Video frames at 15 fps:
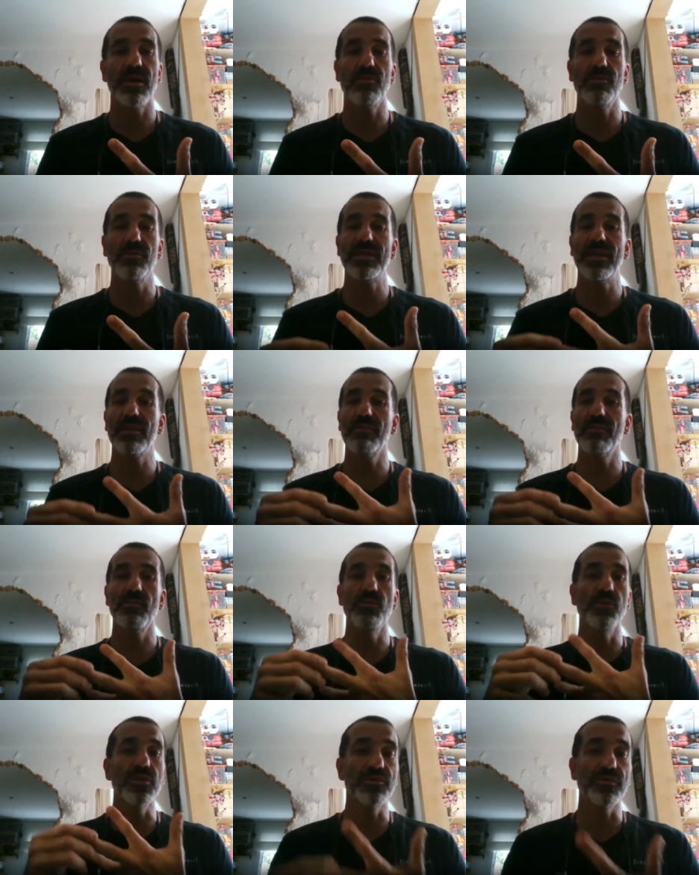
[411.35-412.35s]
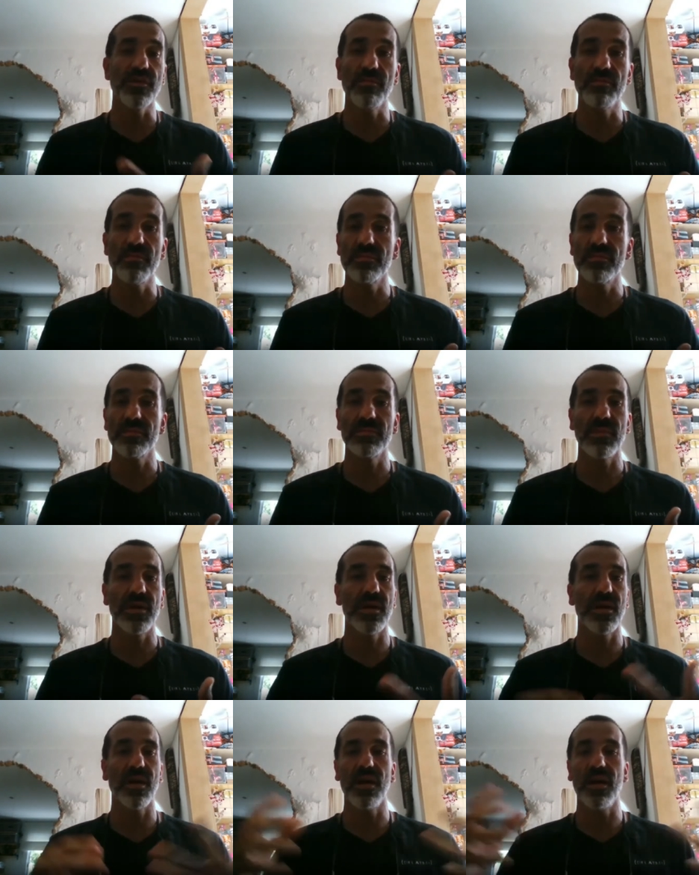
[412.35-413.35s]
we take wood from
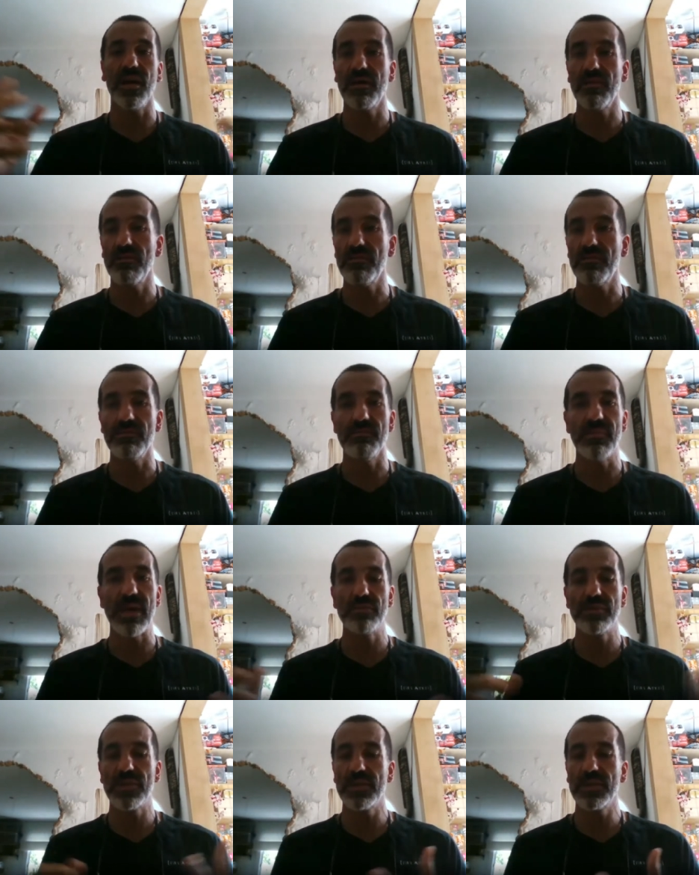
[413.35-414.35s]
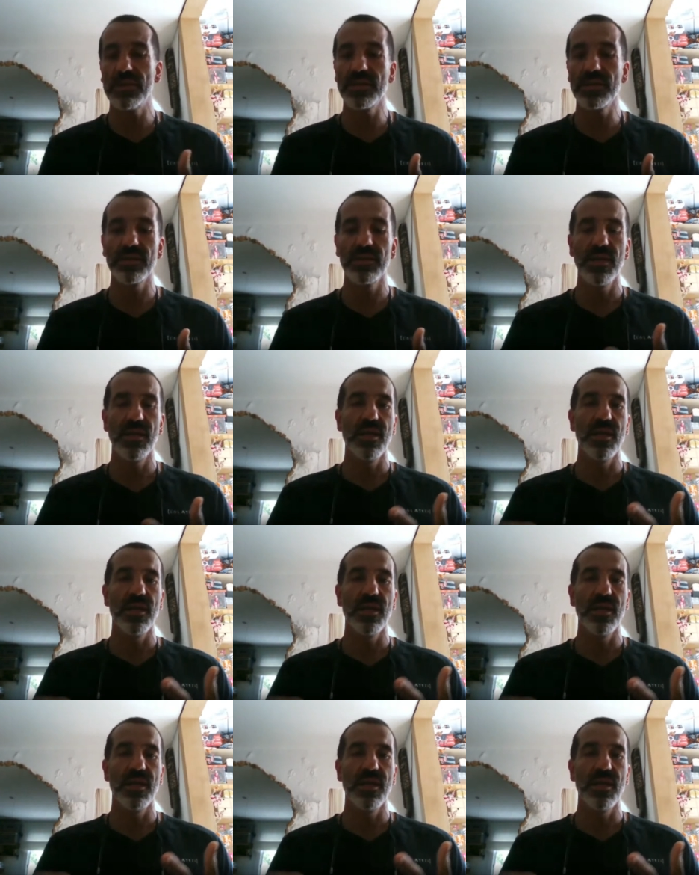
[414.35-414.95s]
uh, mountains.